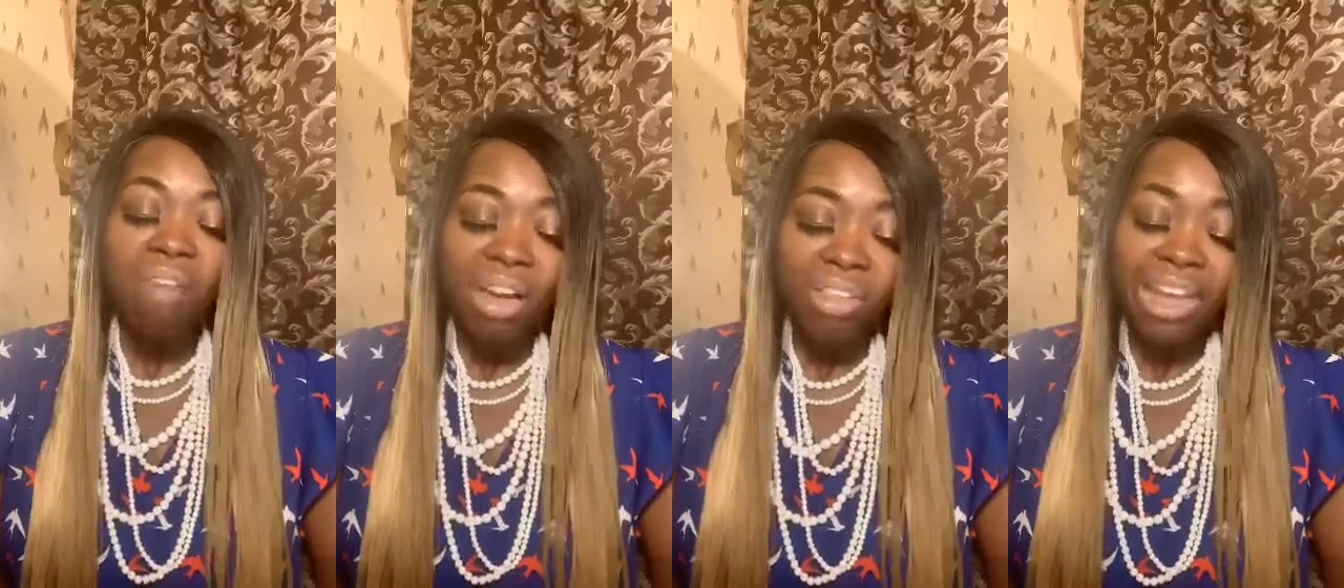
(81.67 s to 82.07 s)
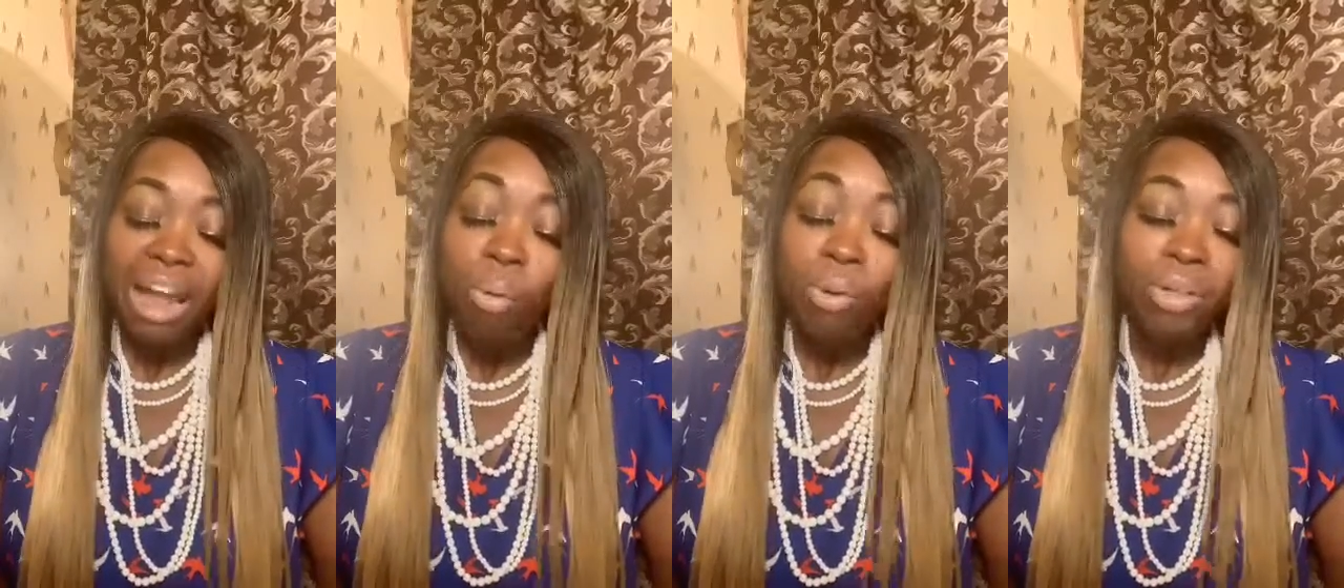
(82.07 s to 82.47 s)
Father
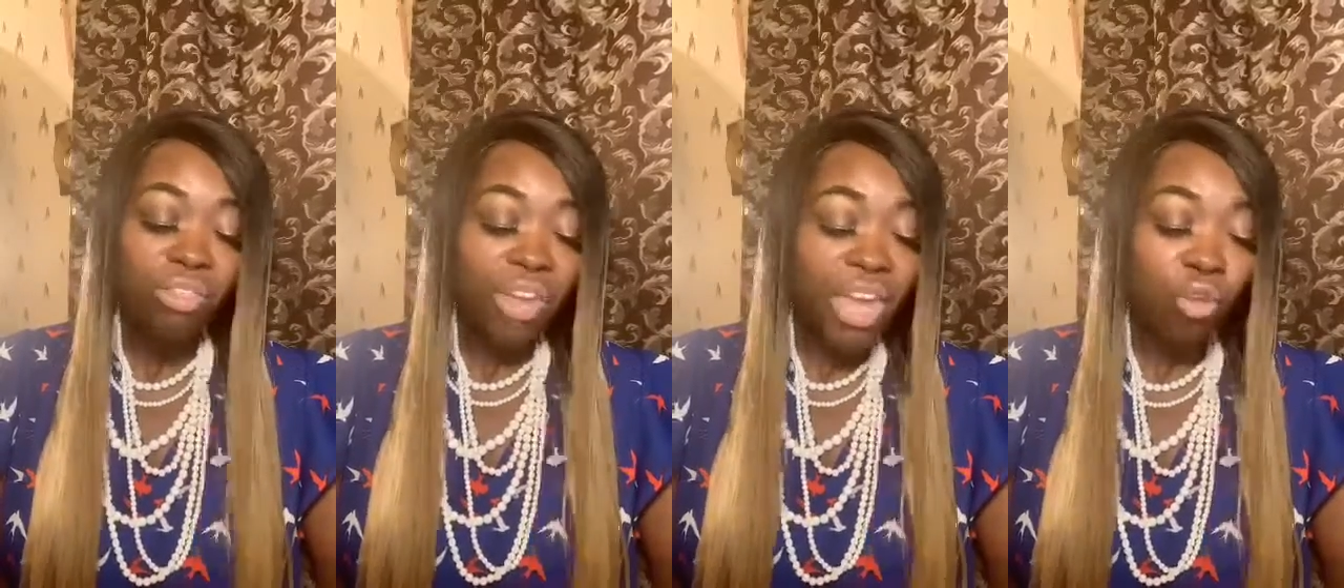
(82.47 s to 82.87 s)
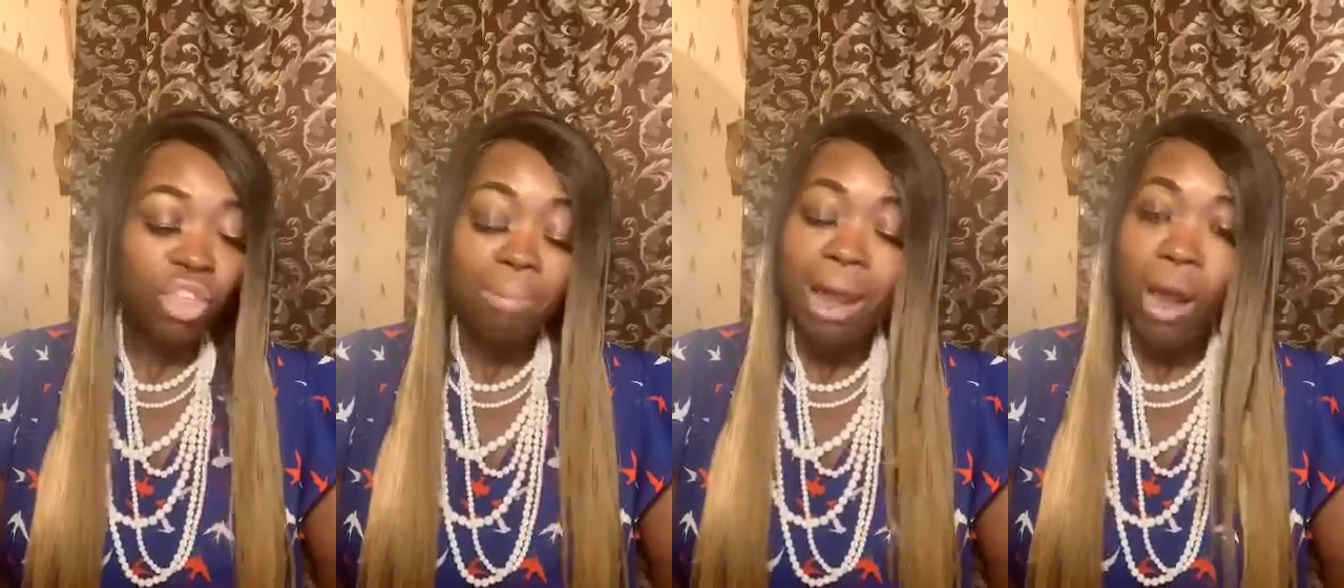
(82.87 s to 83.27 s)
God, I want to thank you
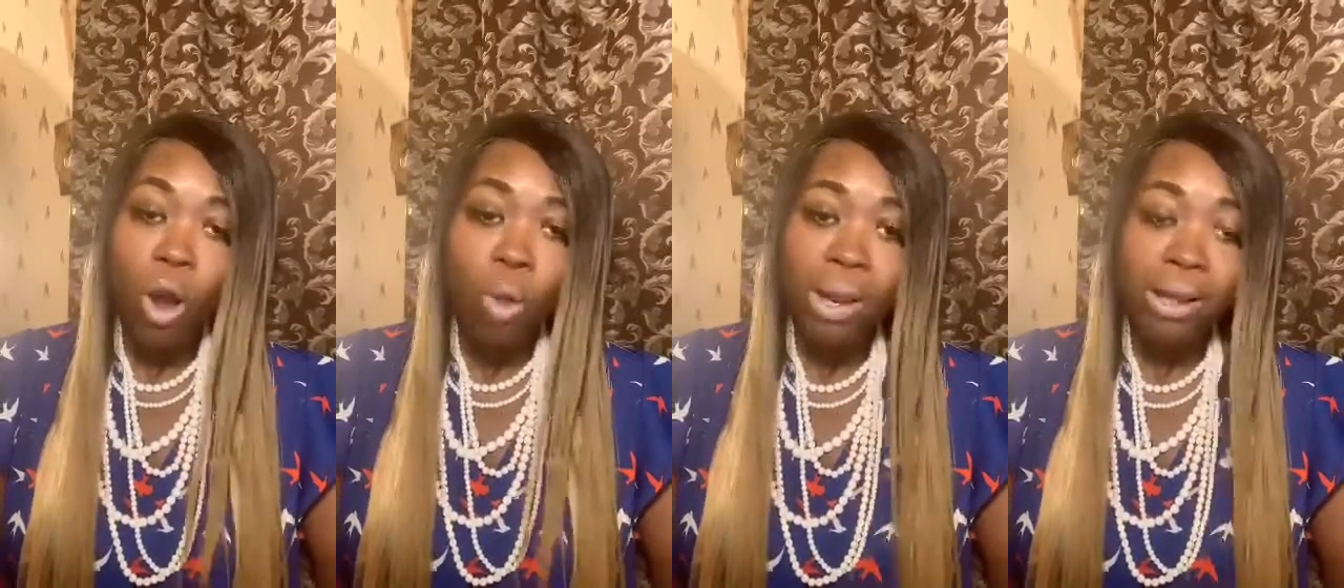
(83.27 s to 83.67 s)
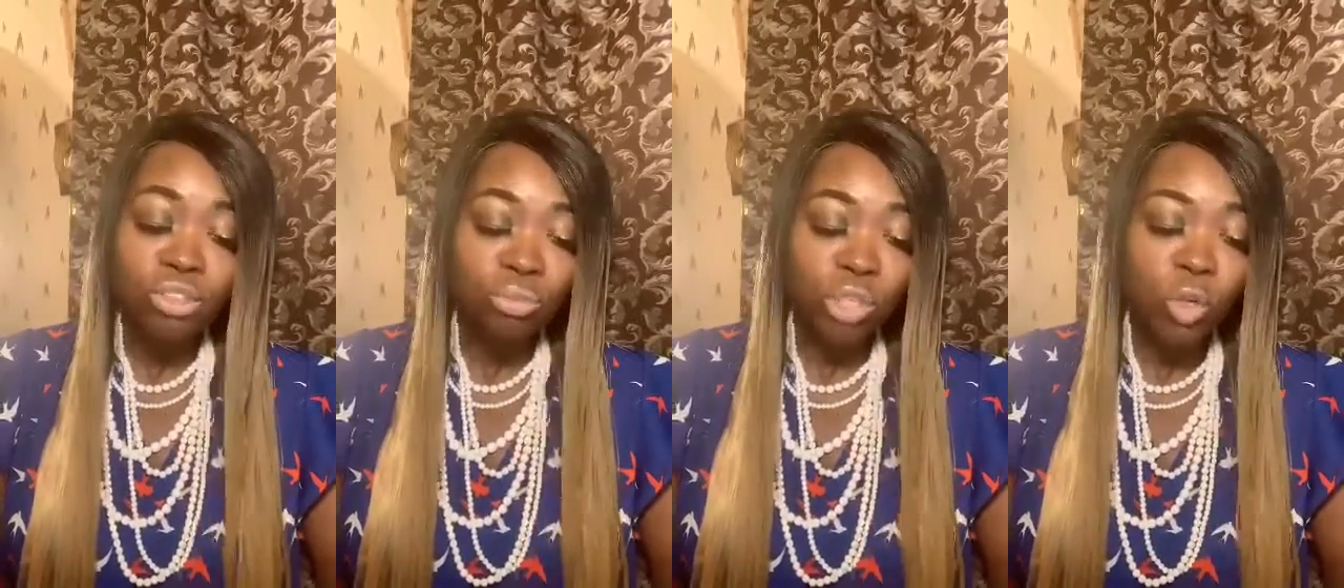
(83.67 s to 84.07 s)
that my hope
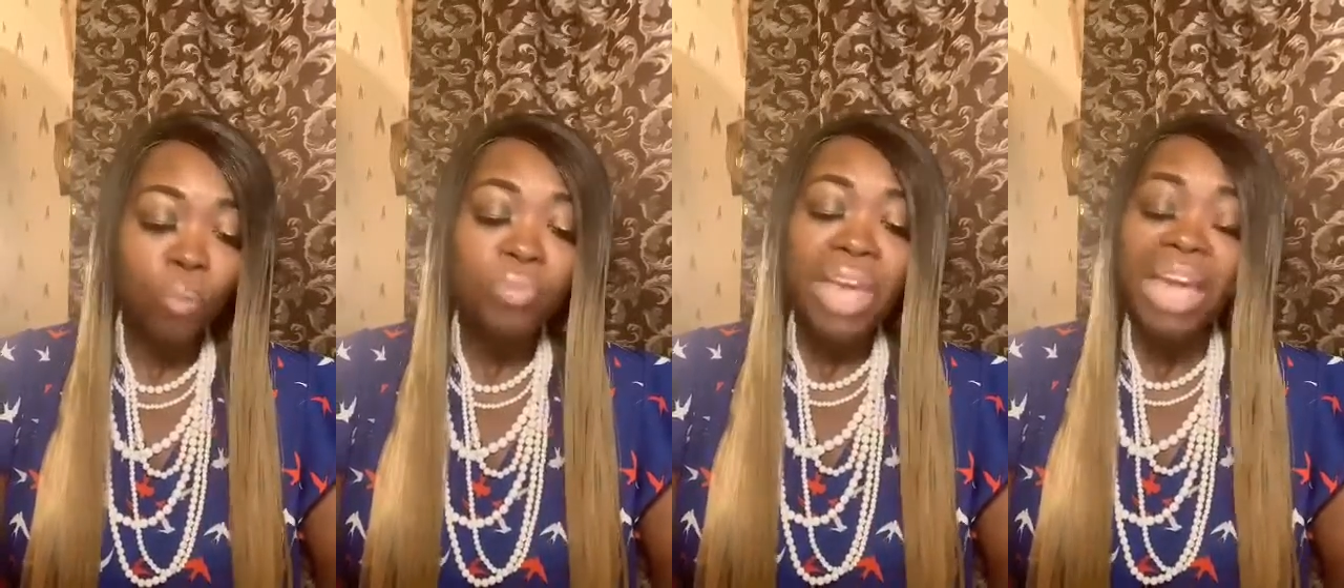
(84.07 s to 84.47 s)
comes from you